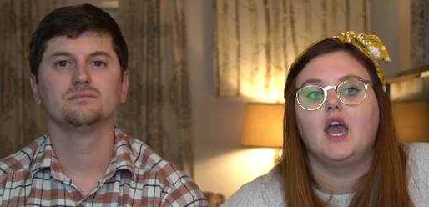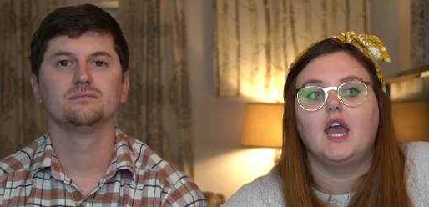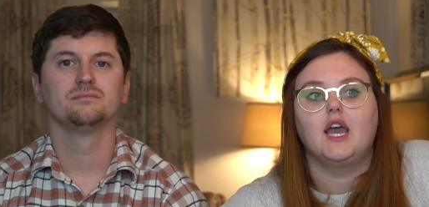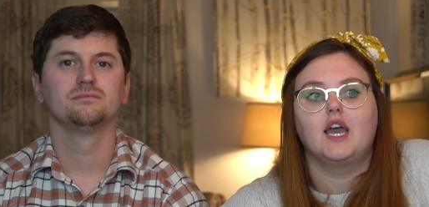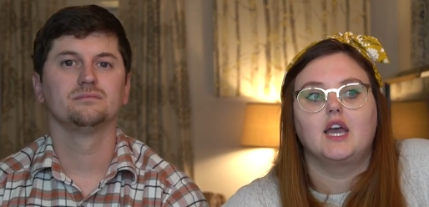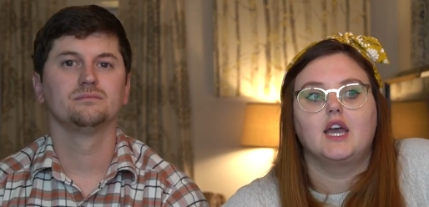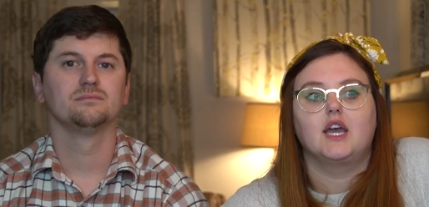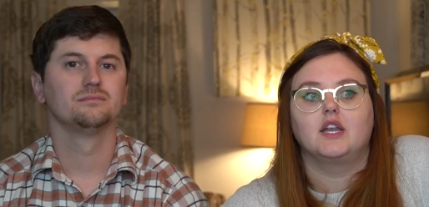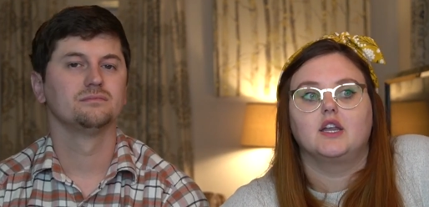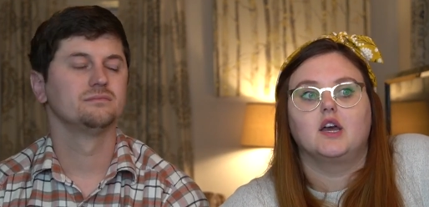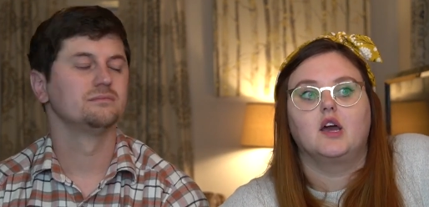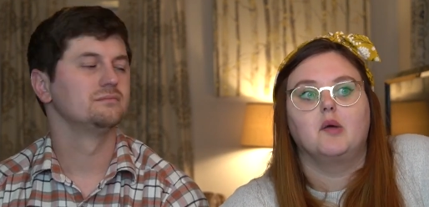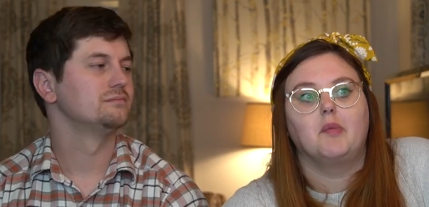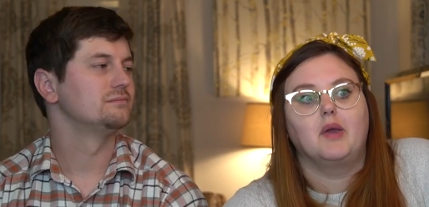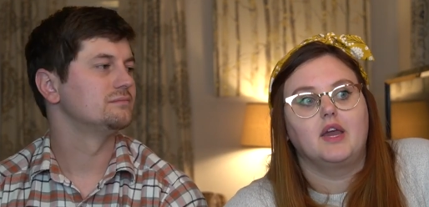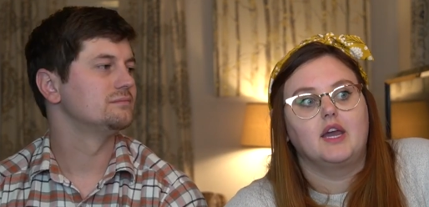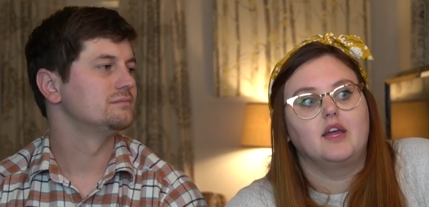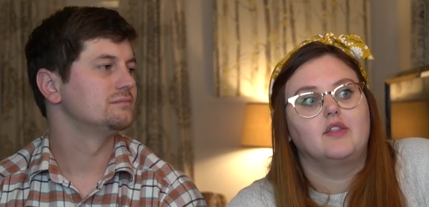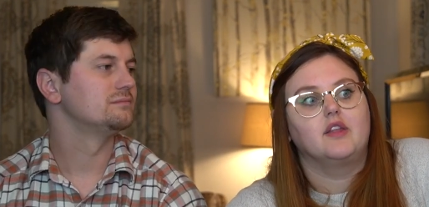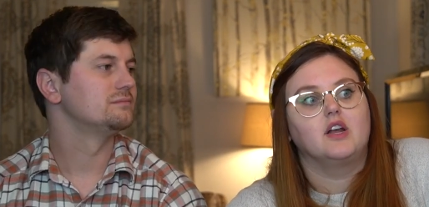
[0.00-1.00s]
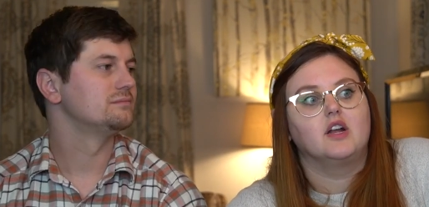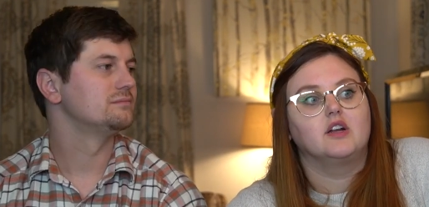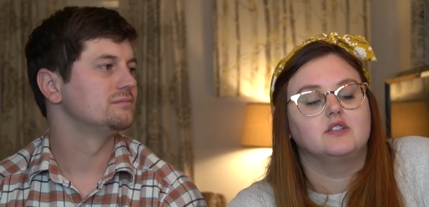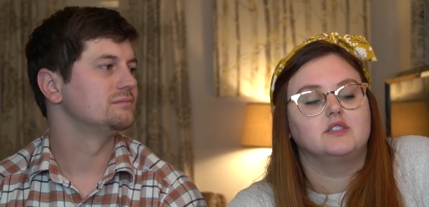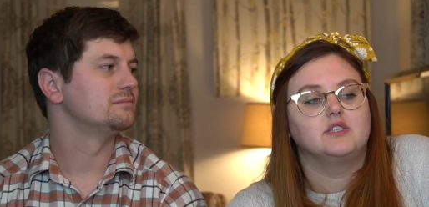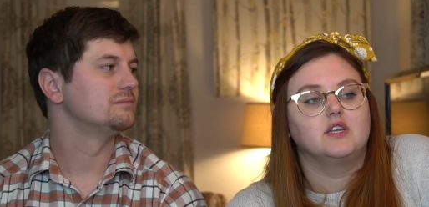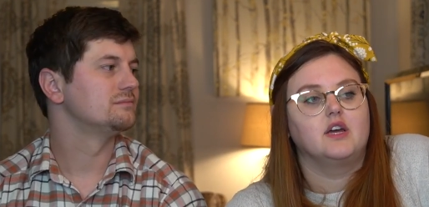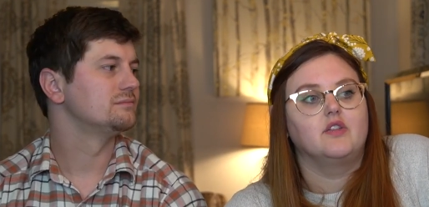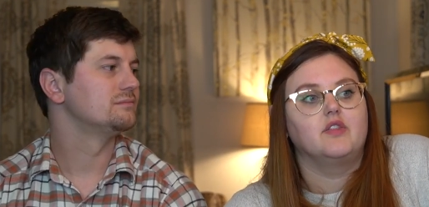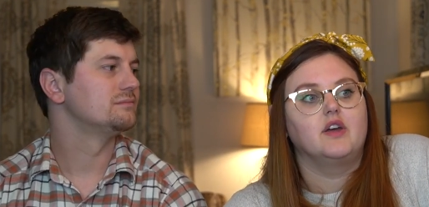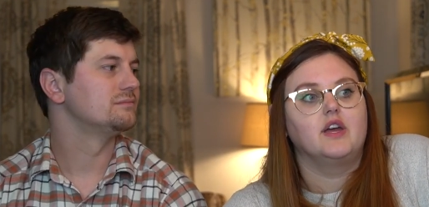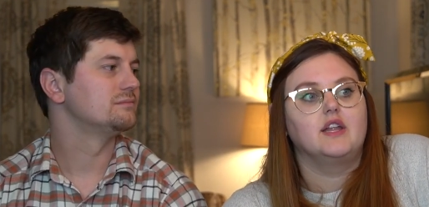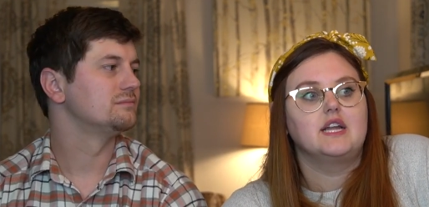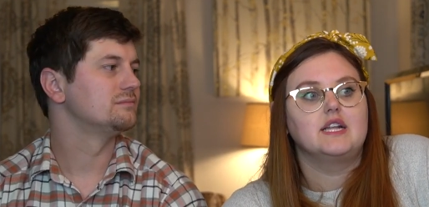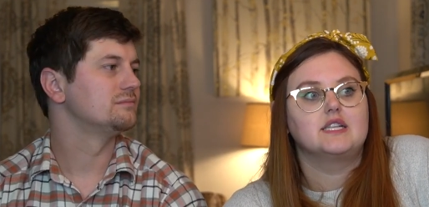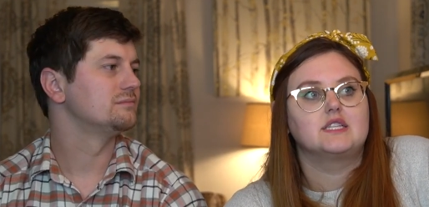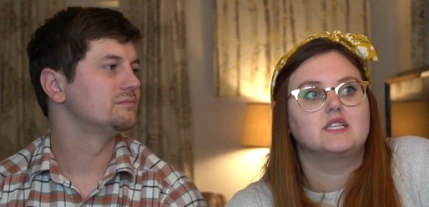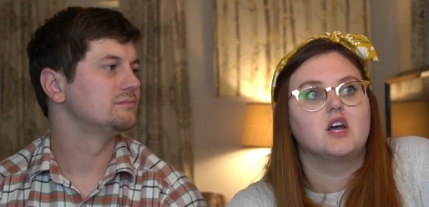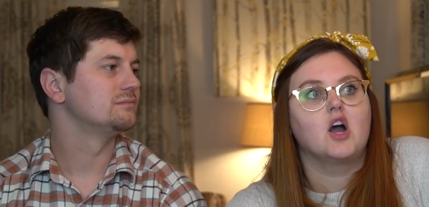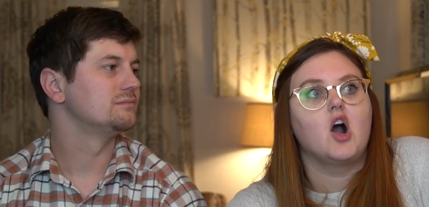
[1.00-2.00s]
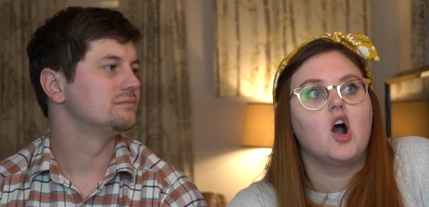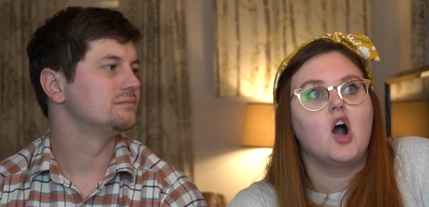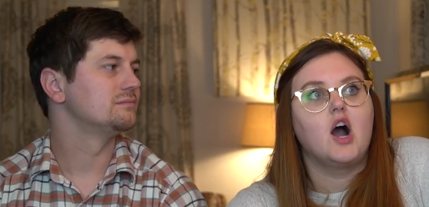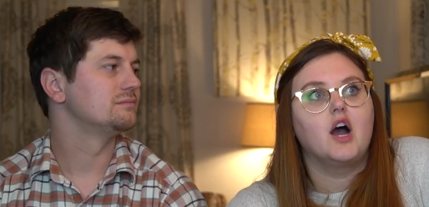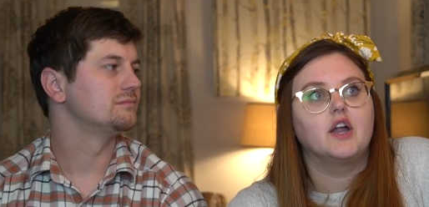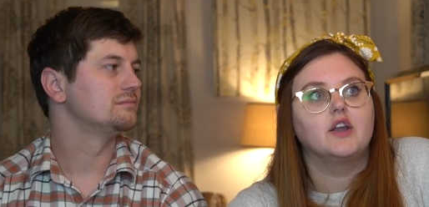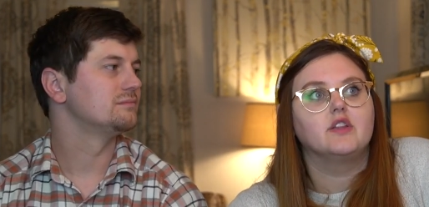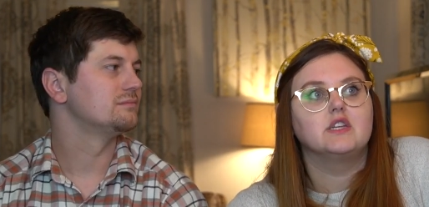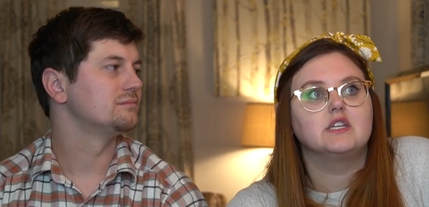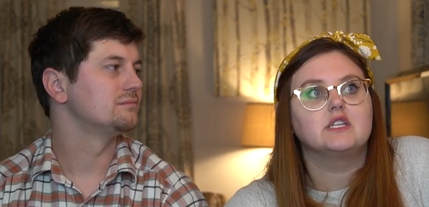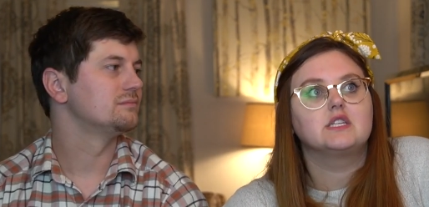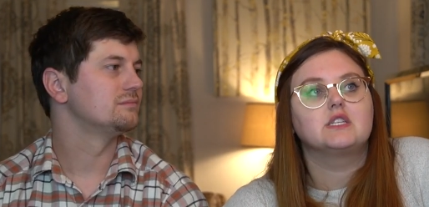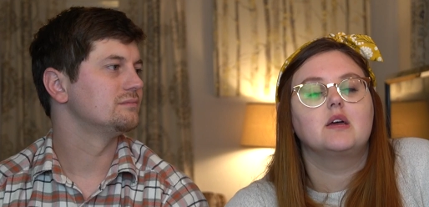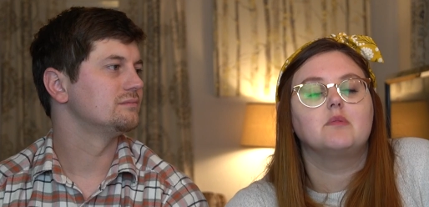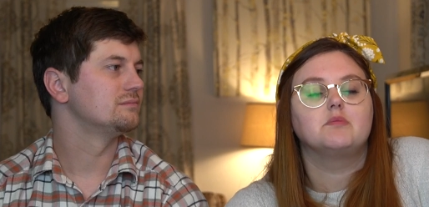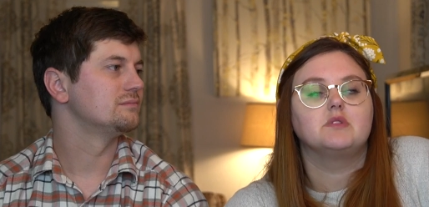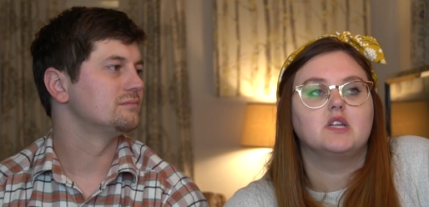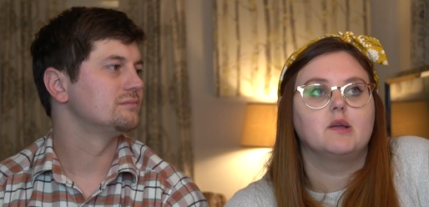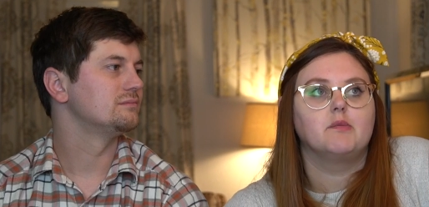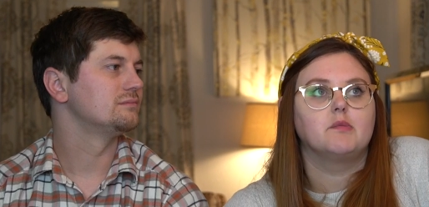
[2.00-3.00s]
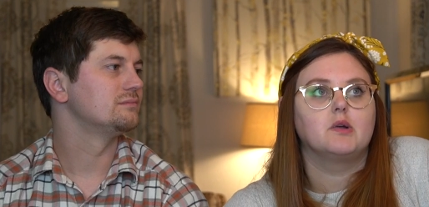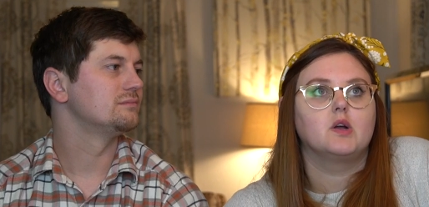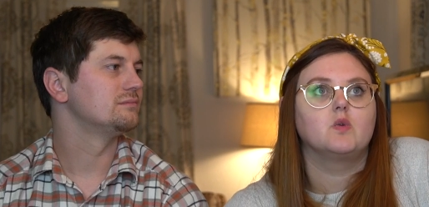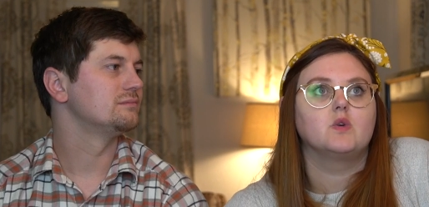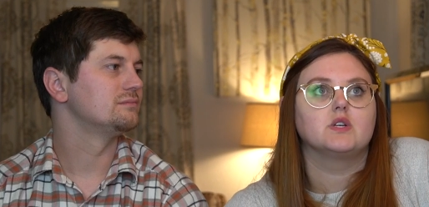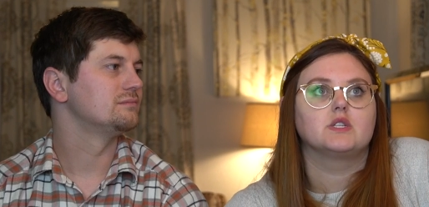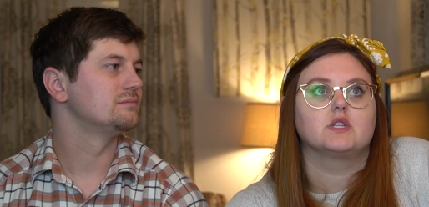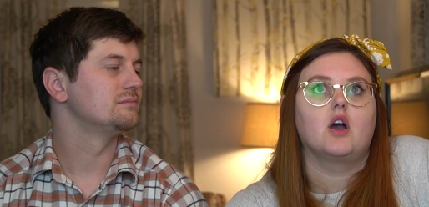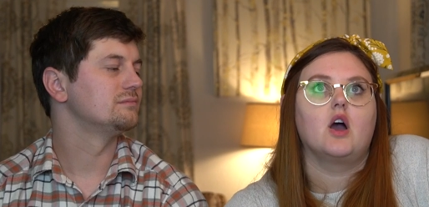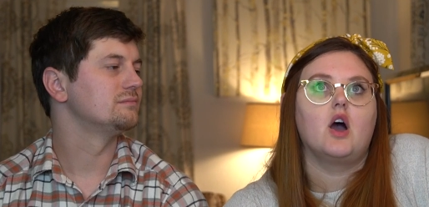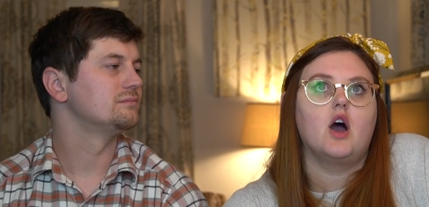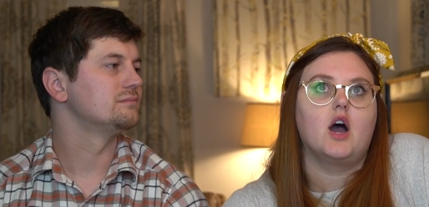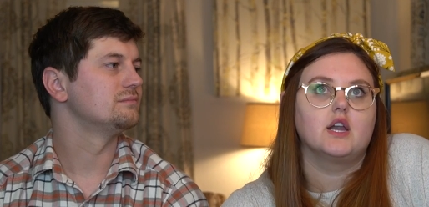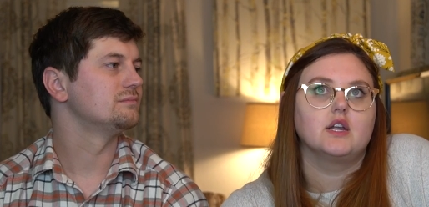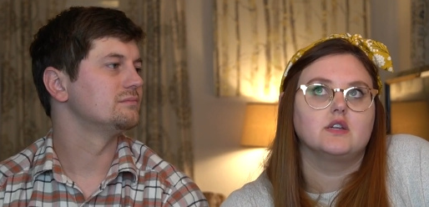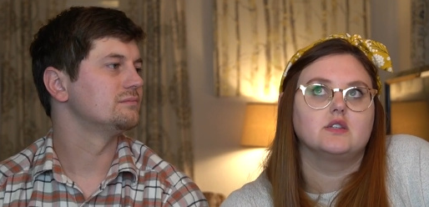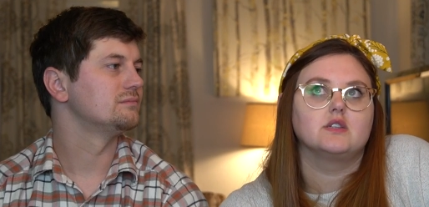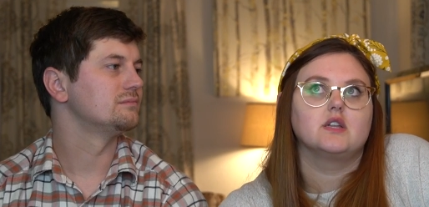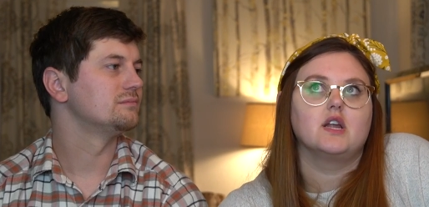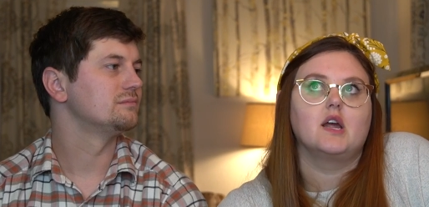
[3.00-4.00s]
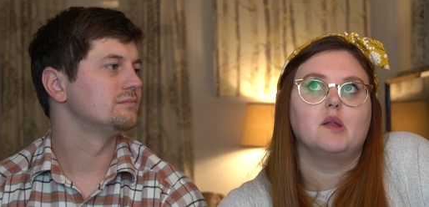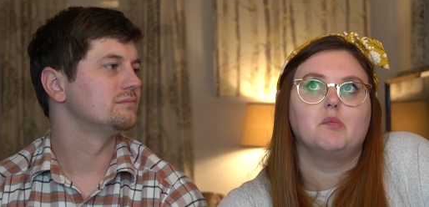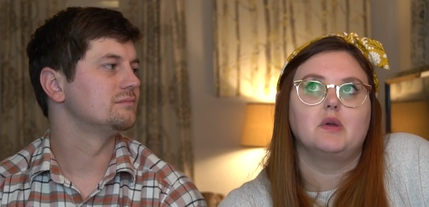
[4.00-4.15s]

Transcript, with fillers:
Speaker 1: and a man there said that it's the hot this september was the hottest it had